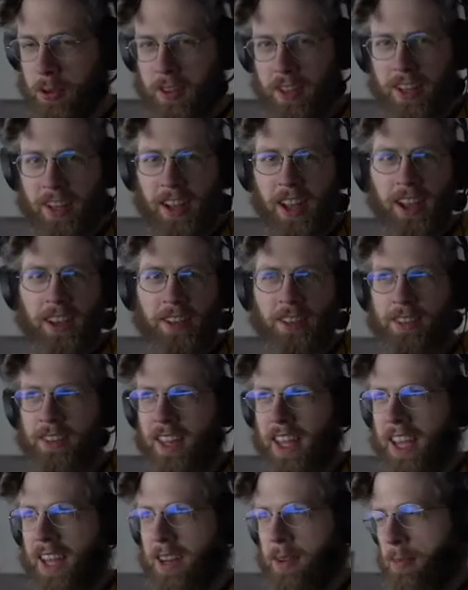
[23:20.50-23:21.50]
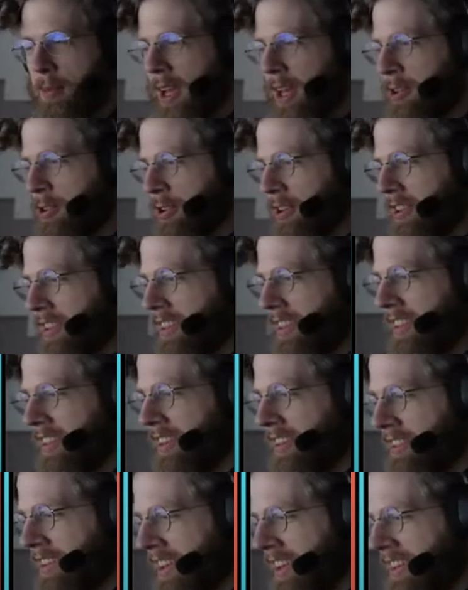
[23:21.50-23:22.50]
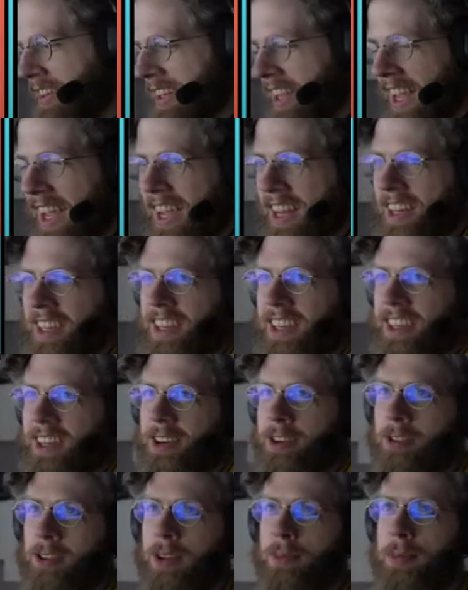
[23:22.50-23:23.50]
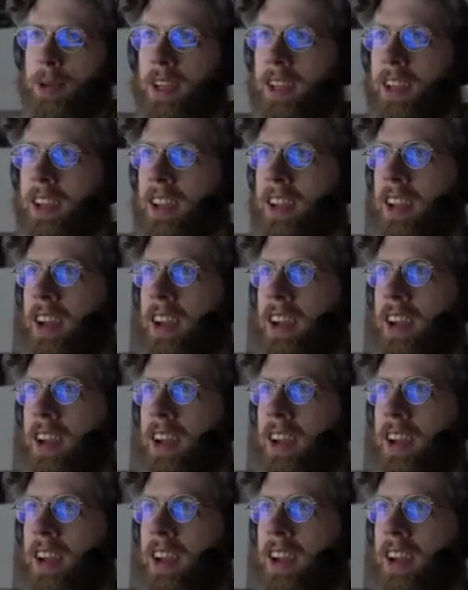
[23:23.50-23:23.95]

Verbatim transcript: and nice animation that's uncanny and creepy.